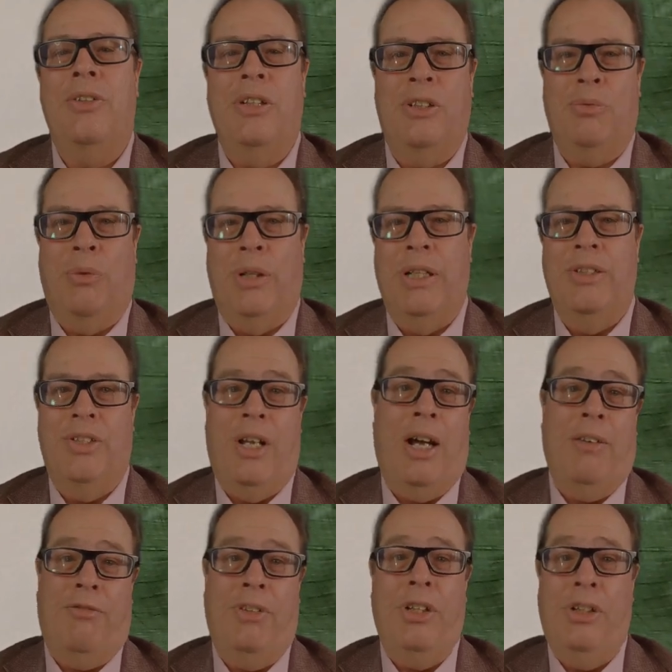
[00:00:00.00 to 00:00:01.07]
this one is
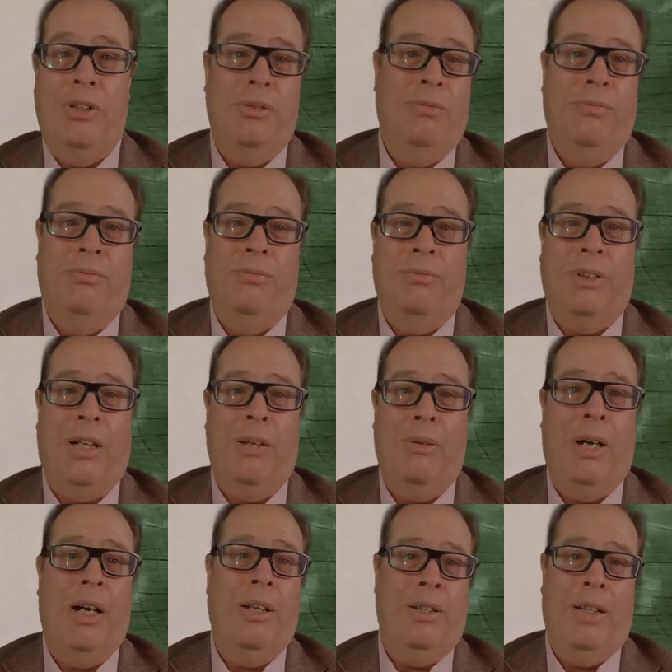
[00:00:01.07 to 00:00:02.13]
not for you.
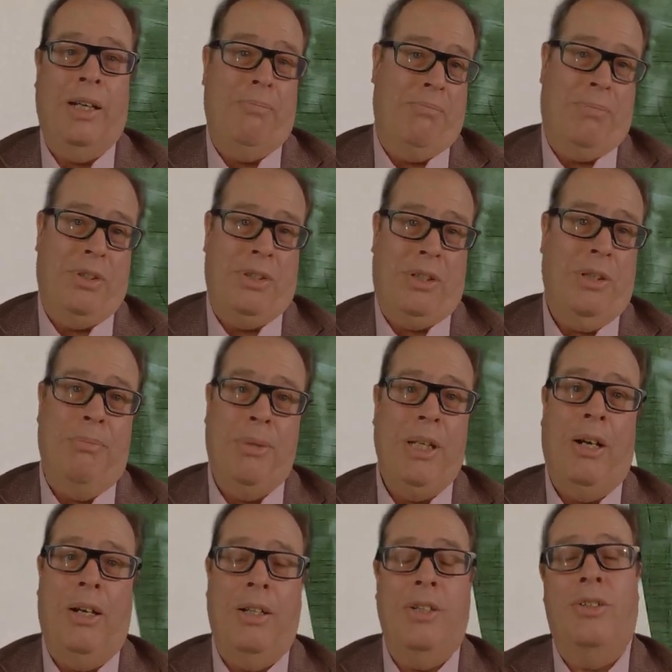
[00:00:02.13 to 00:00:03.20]
I'm just going to be
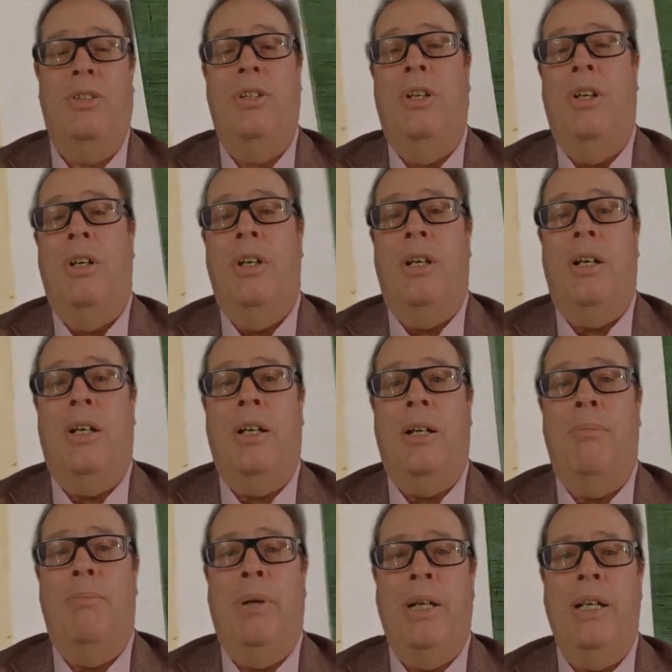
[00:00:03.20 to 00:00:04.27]
honest.
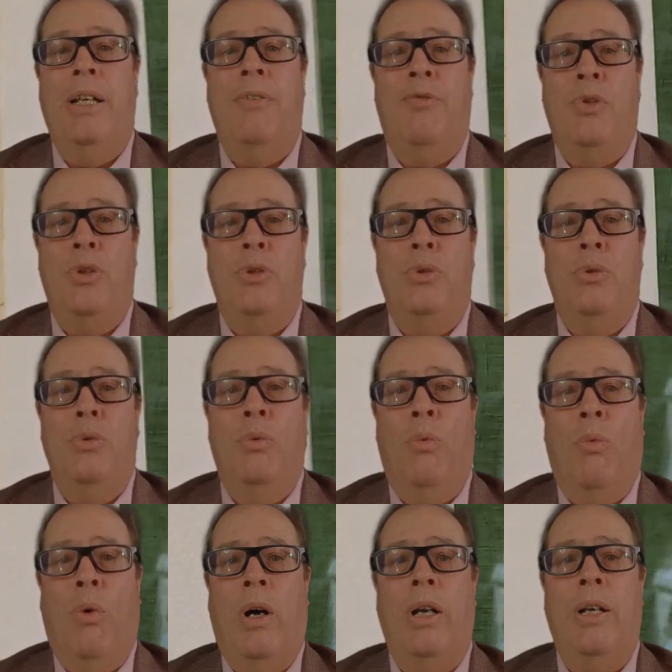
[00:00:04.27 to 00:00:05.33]
But if you
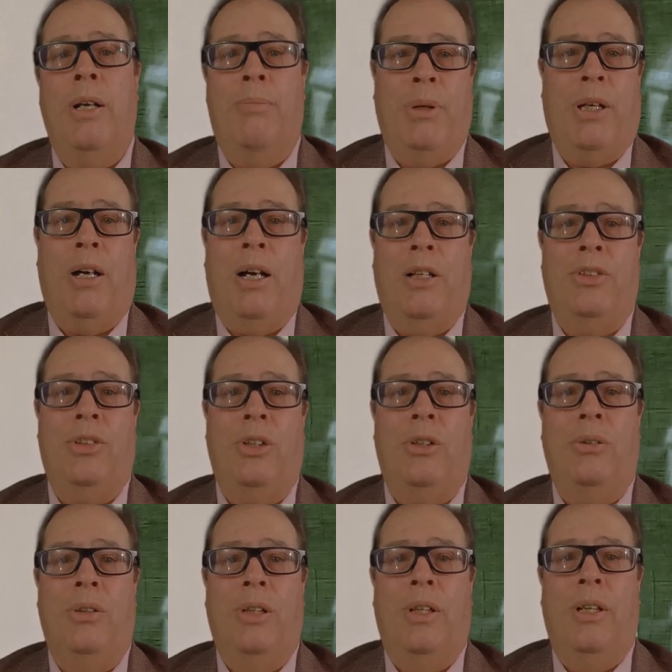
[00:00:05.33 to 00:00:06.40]
want a
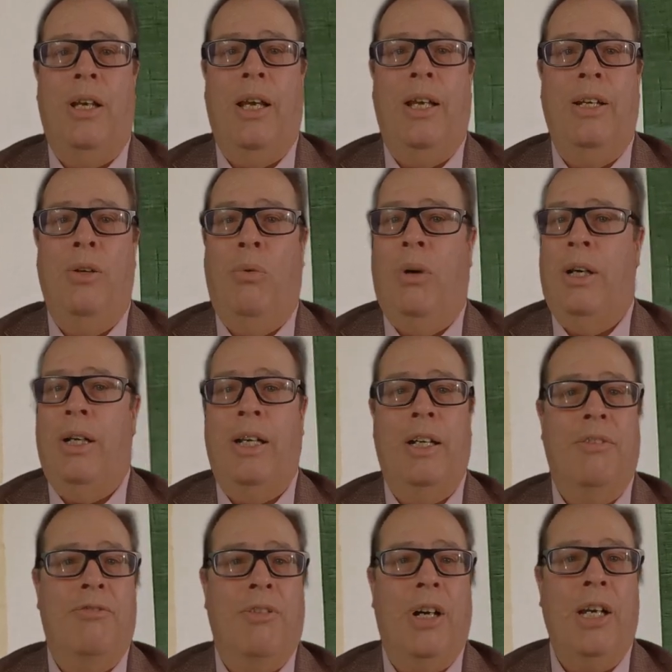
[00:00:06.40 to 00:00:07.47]
Picasso and you want to get
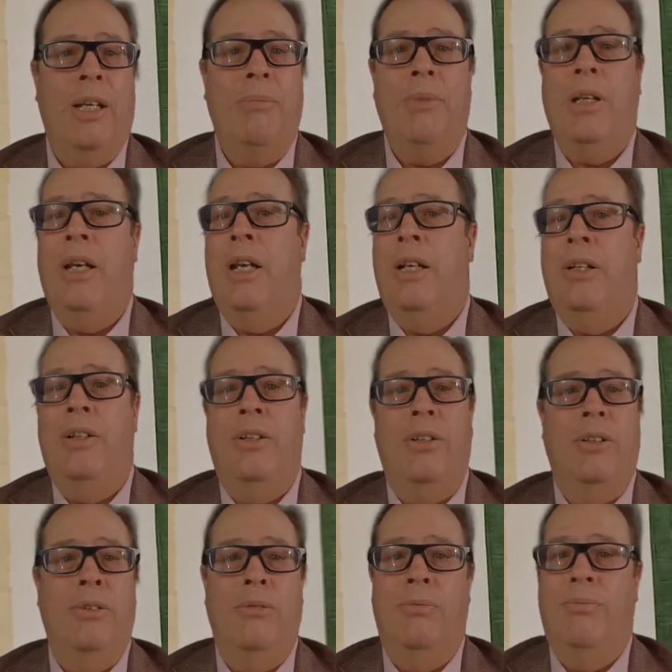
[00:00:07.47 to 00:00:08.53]
it framed, and
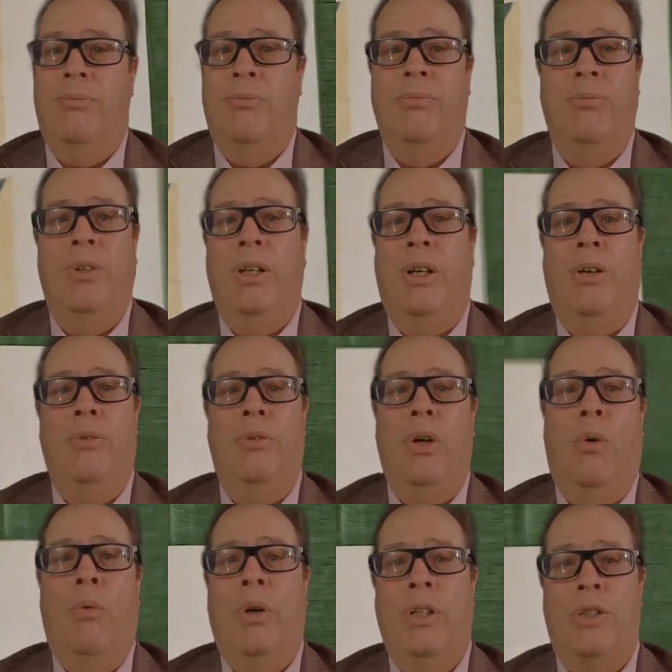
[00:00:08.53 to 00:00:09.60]
you
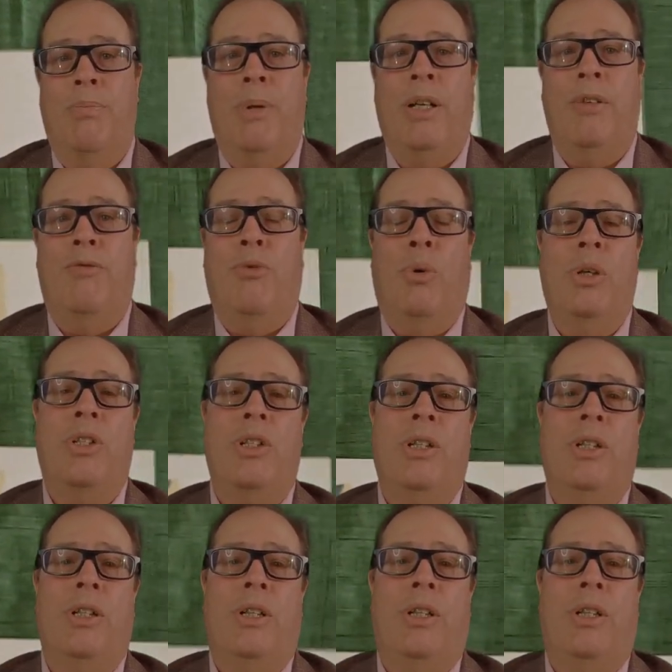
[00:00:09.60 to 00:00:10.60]
don't want to spend a fortune,